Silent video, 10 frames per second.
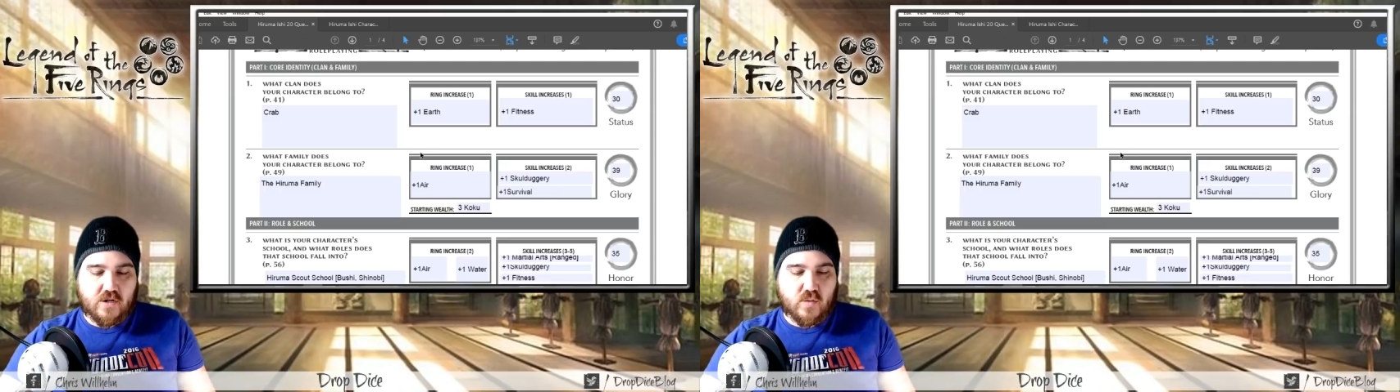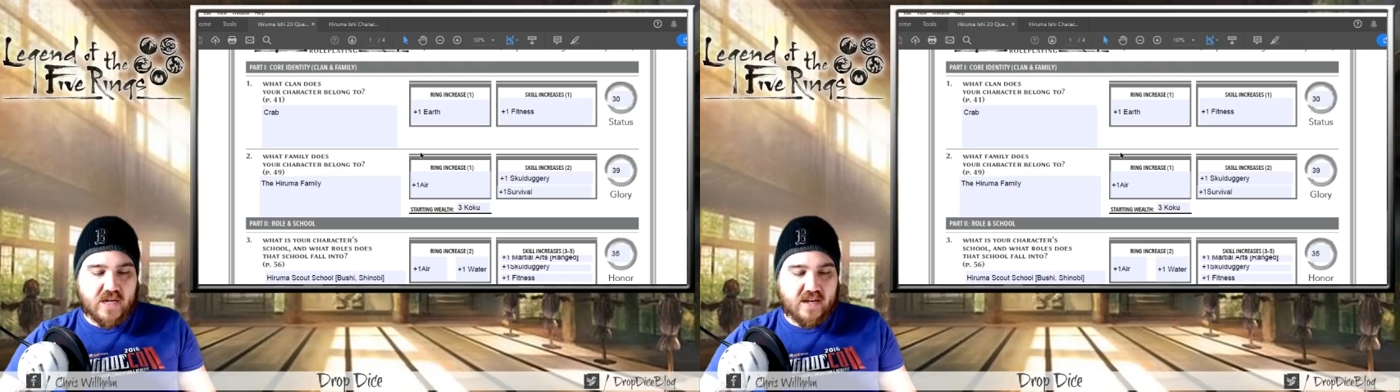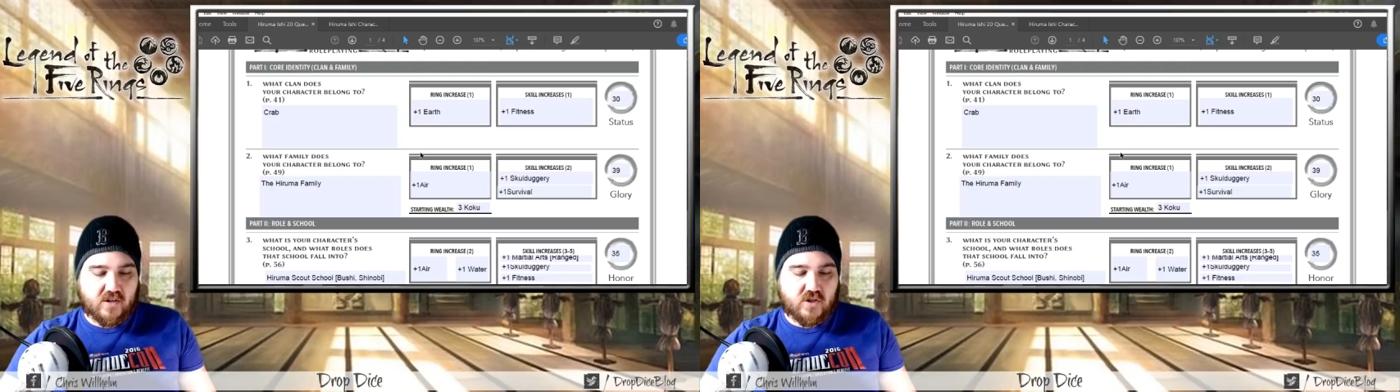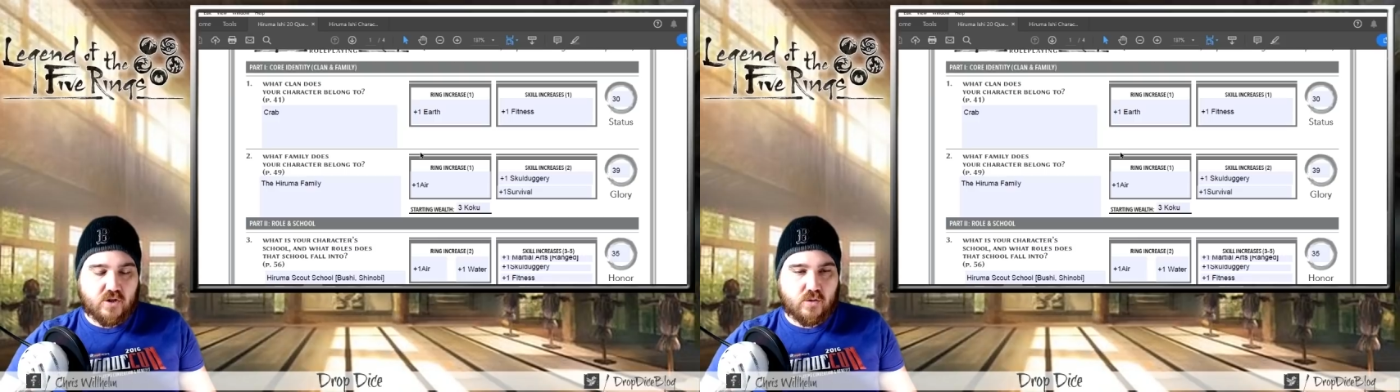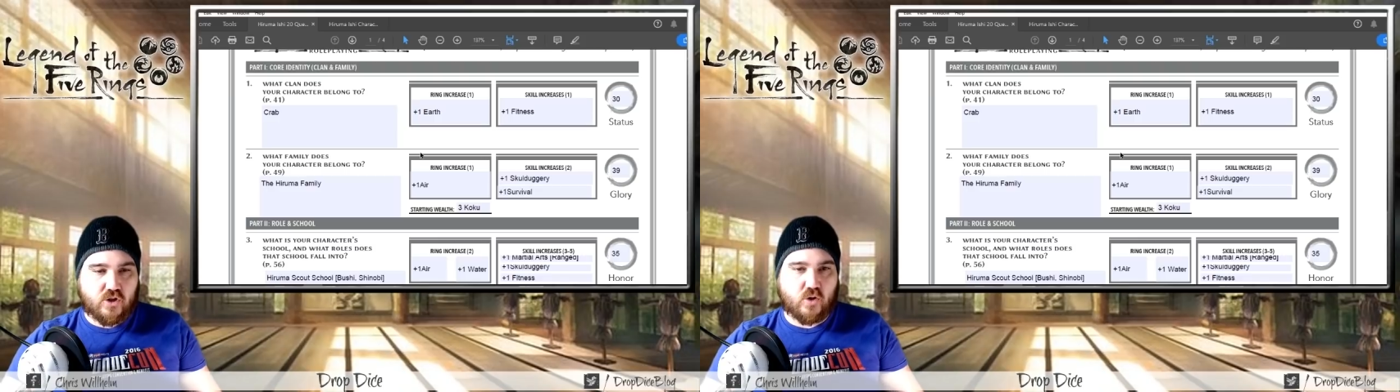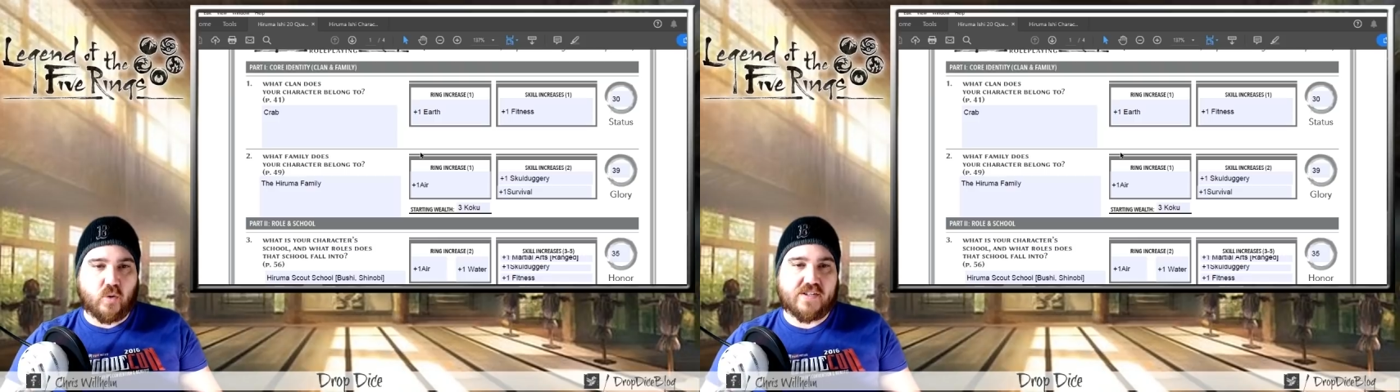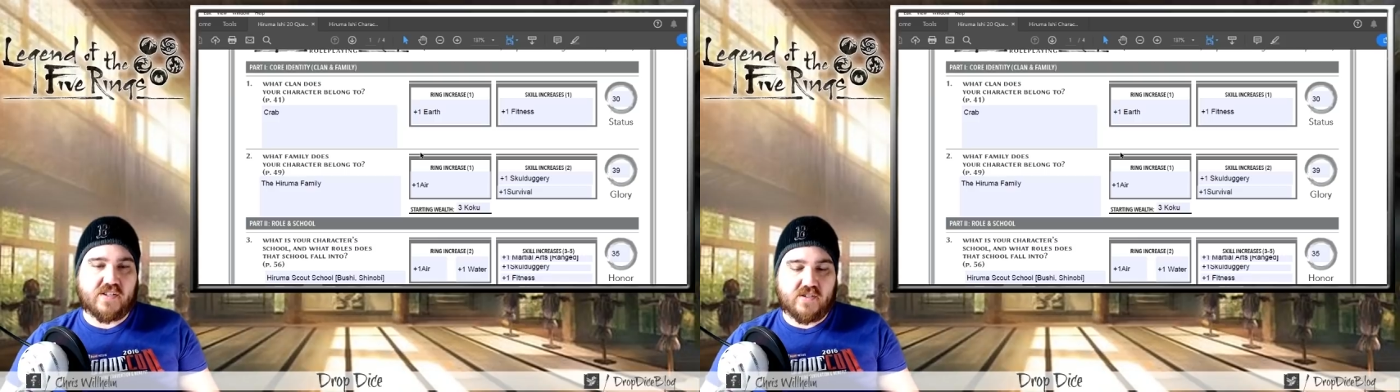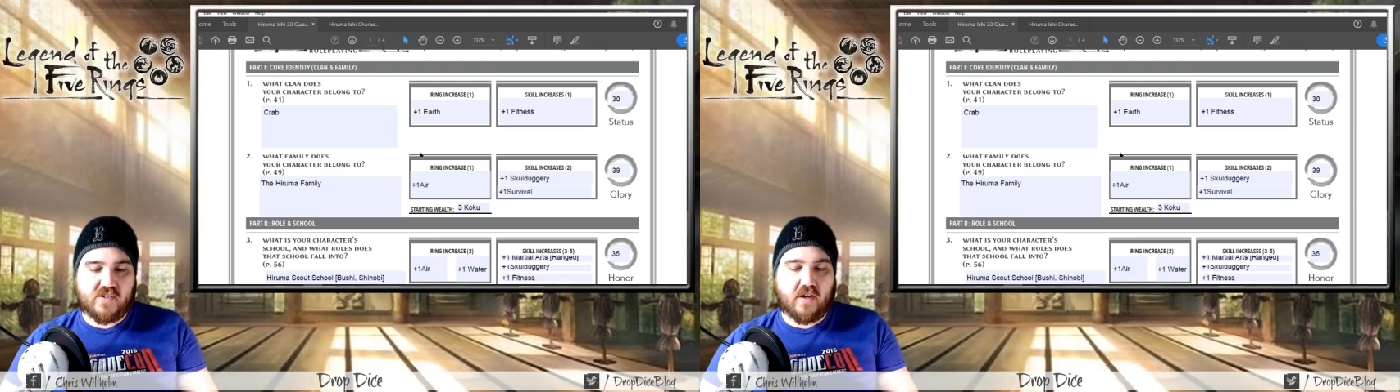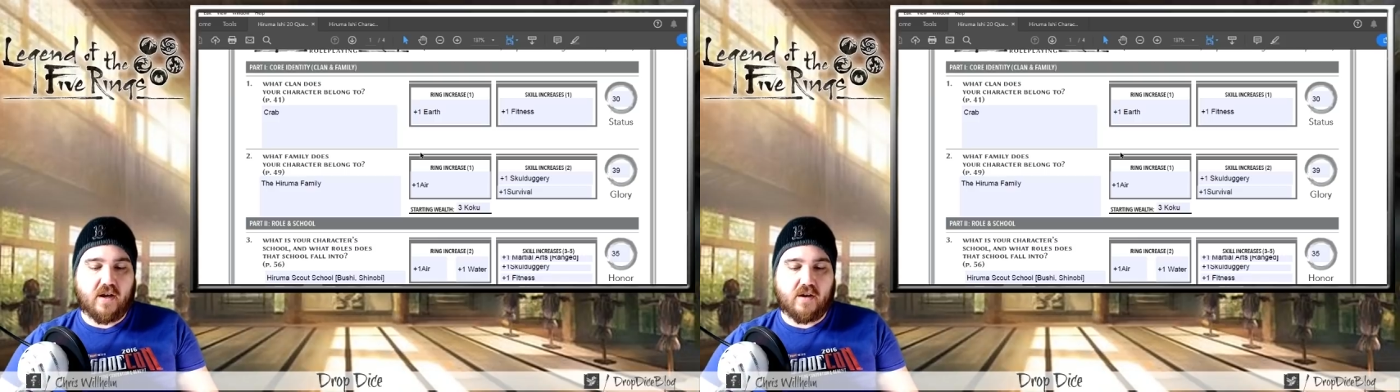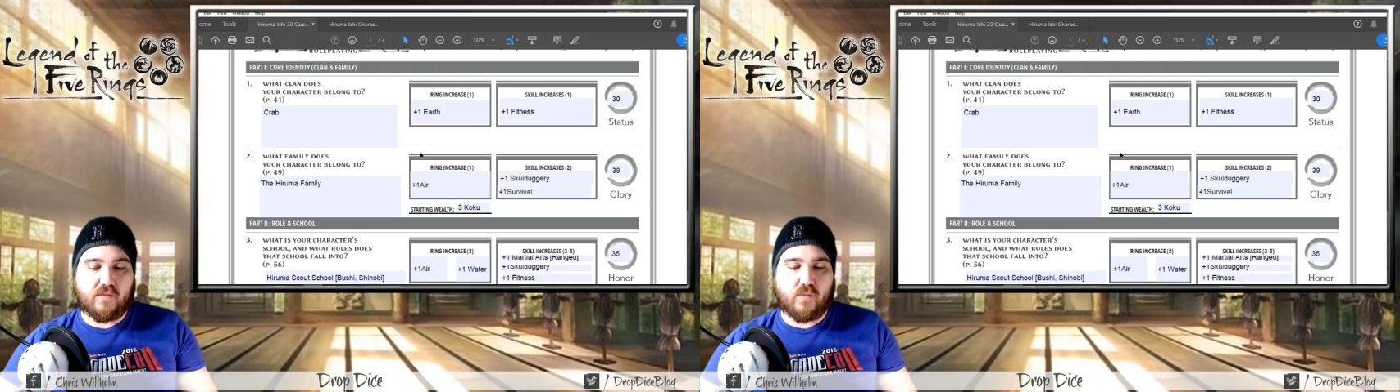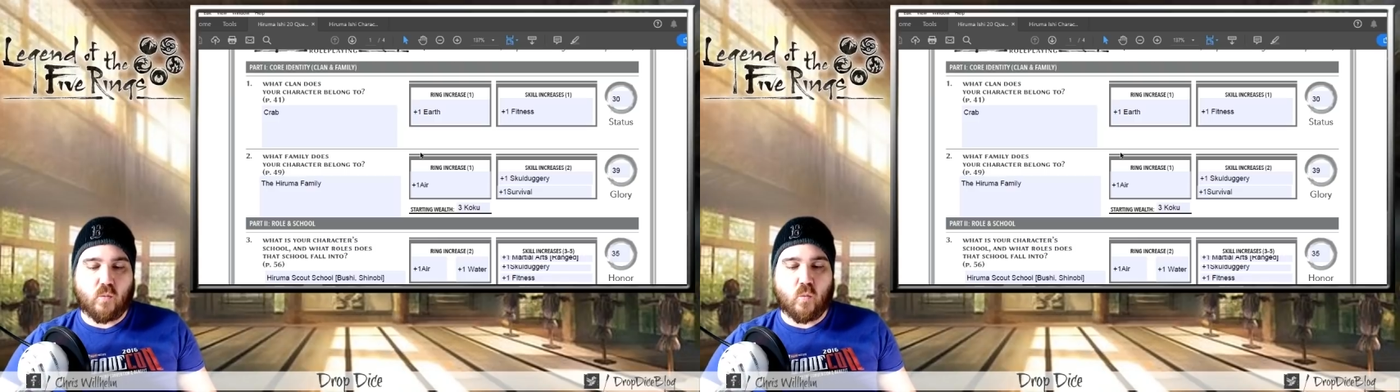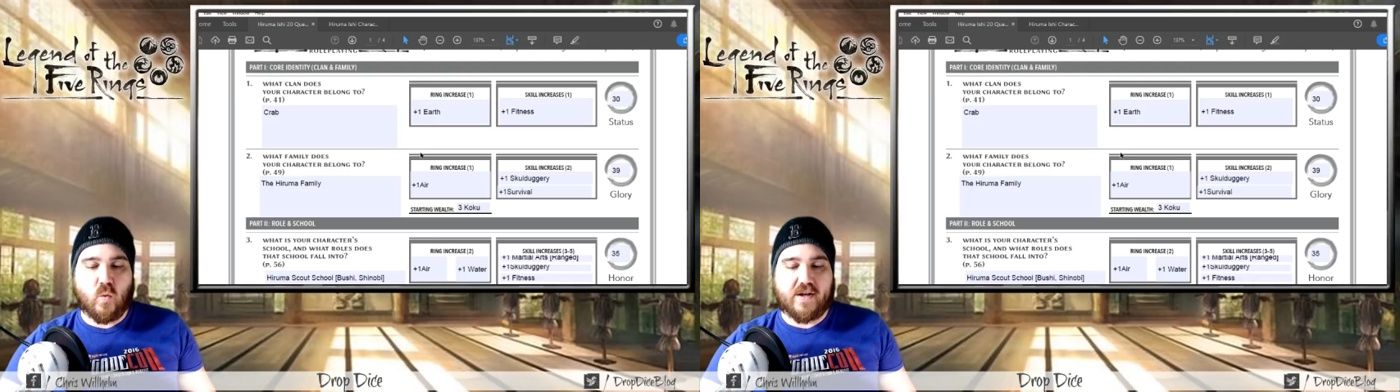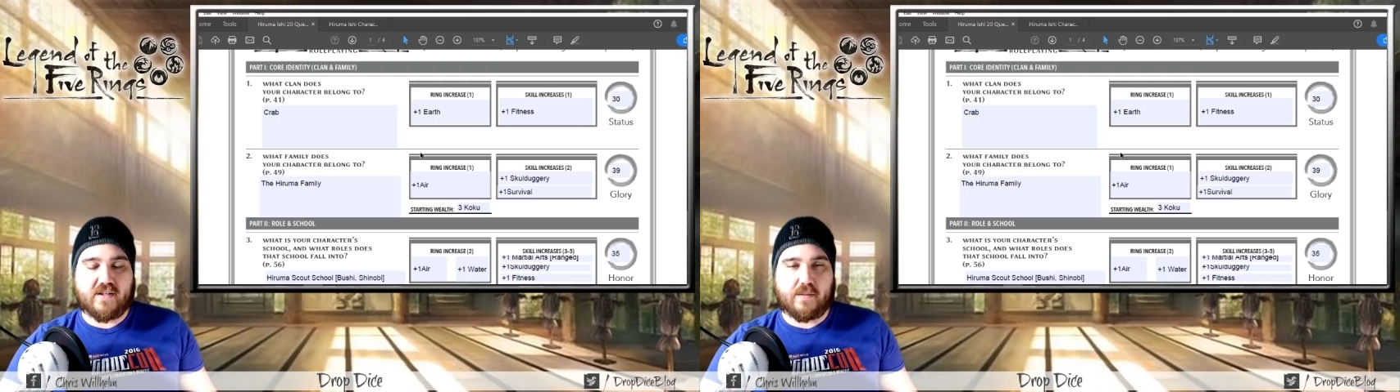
You get two choices of what